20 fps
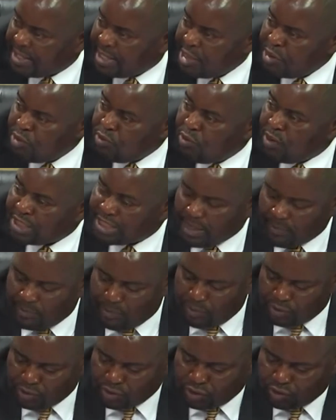you are
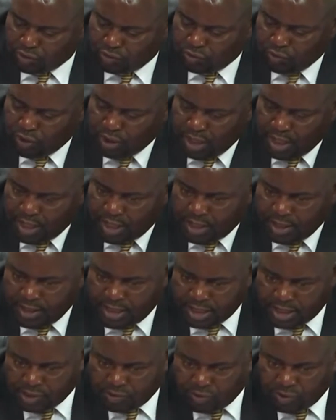supposed to,
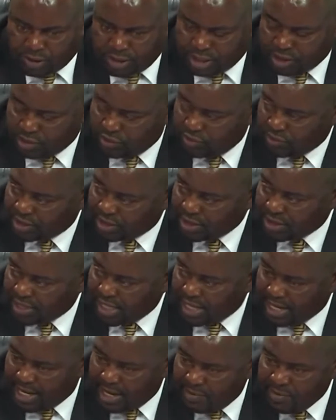these quotations, they are
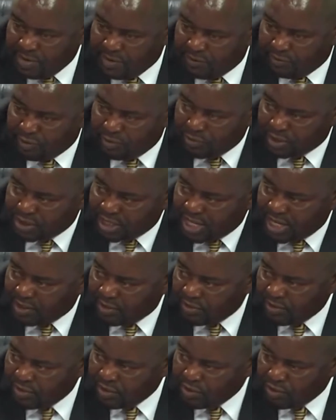coming from
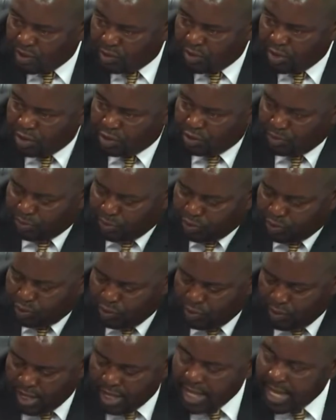Saro, you are going to
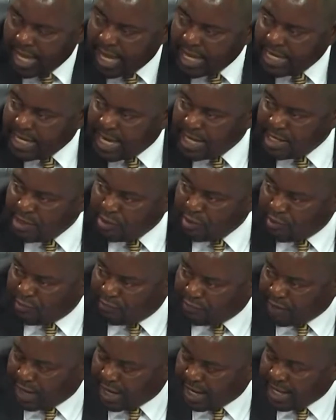procure and hand
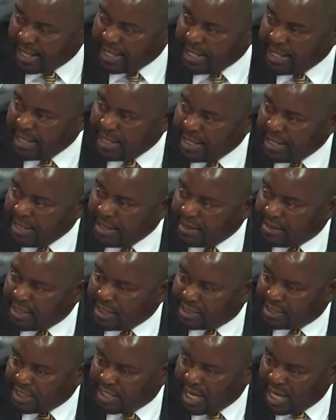over the
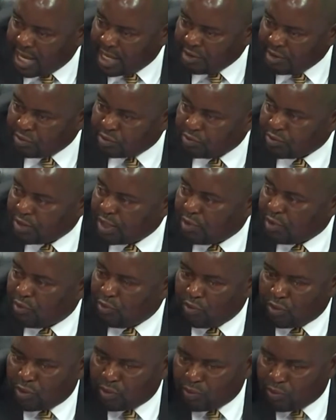chigayo to the
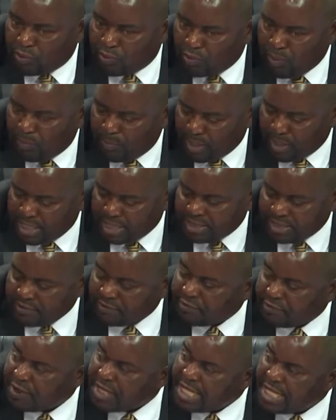cooperative.
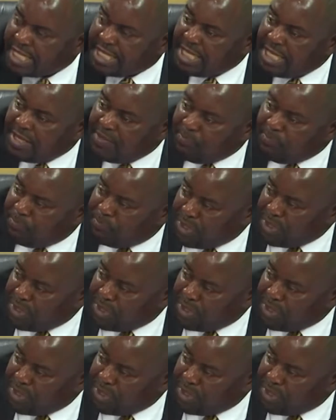Keep